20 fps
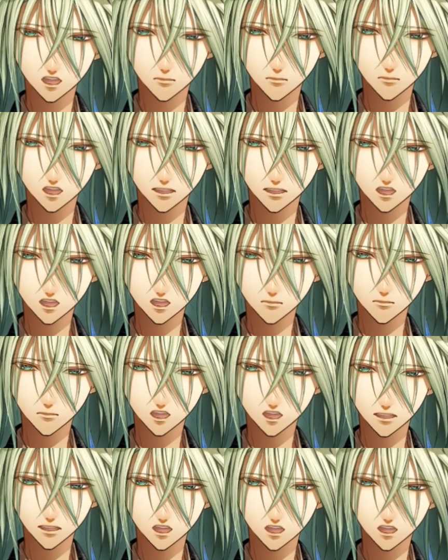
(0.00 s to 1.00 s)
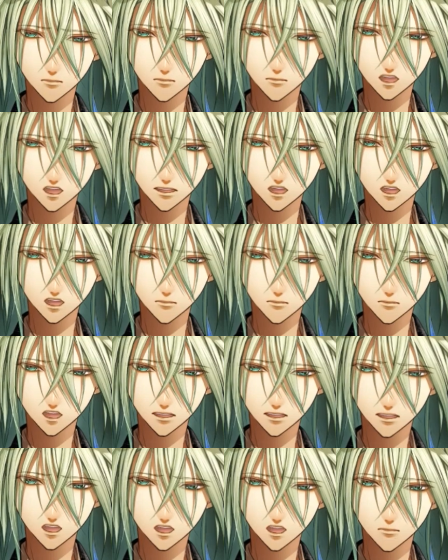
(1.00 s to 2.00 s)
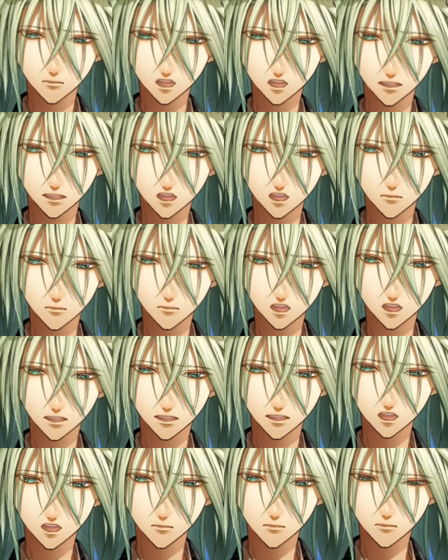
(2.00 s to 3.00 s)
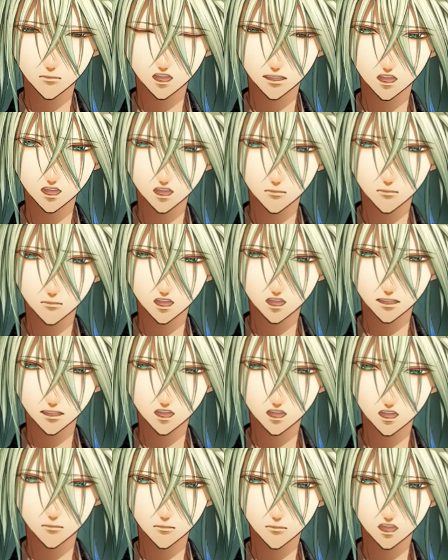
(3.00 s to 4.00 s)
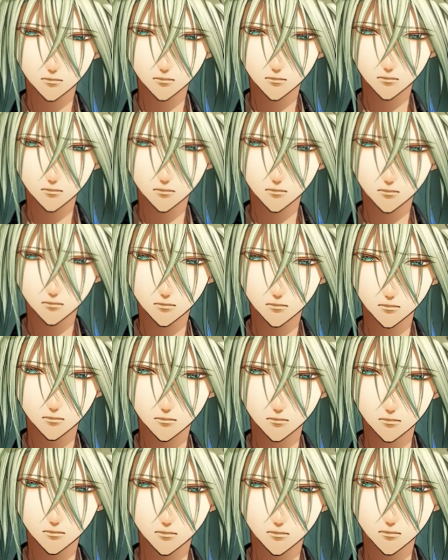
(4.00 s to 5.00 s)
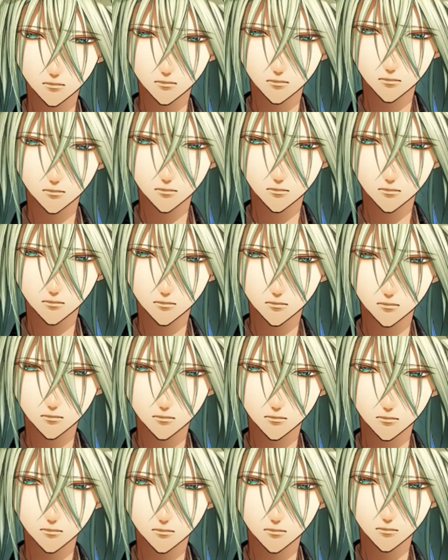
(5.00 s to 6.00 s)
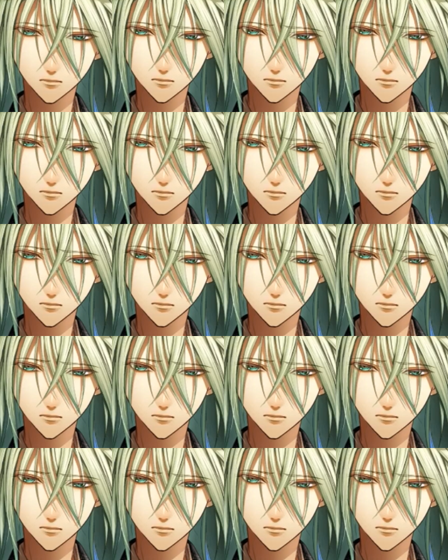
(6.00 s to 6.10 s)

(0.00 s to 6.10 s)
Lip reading: No matter how much time passes, the feeling of wanting to see you can't be so easily erased.